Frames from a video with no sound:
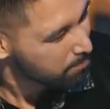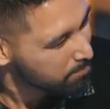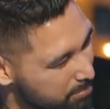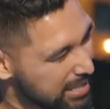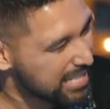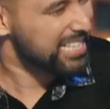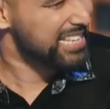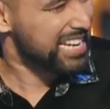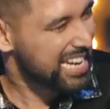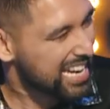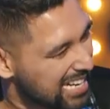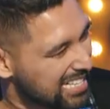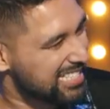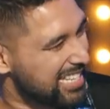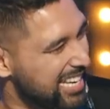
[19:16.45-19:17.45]
being
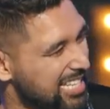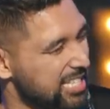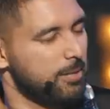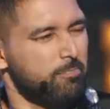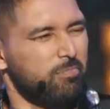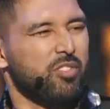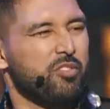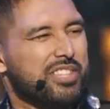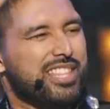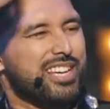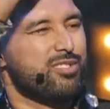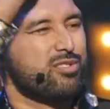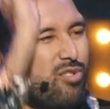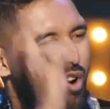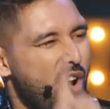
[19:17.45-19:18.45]
content with the
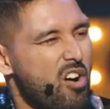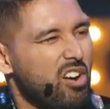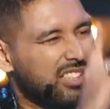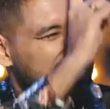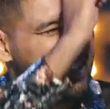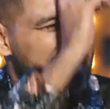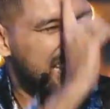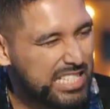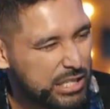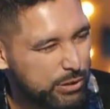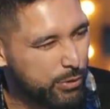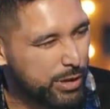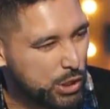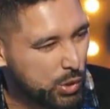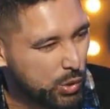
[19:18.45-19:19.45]
wrong
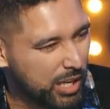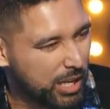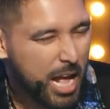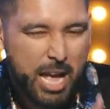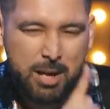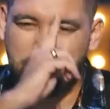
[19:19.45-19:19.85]
individual,